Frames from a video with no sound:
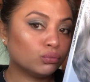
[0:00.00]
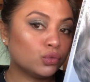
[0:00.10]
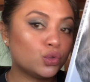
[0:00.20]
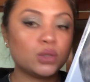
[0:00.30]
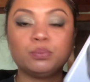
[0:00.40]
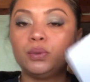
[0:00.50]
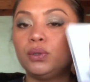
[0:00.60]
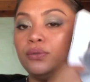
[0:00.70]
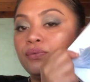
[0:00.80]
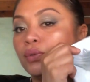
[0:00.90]
Simple
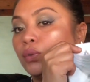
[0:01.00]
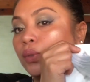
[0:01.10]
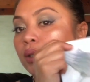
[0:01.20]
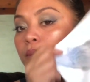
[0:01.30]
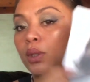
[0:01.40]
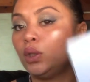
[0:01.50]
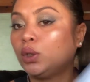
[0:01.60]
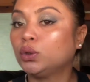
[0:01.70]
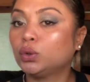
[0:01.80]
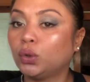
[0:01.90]
if you don't want to be
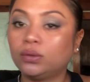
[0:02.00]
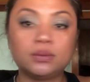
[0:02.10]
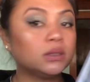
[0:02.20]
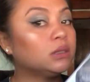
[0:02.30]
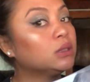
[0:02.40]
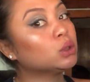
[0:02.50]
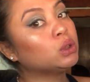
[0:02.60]
like over.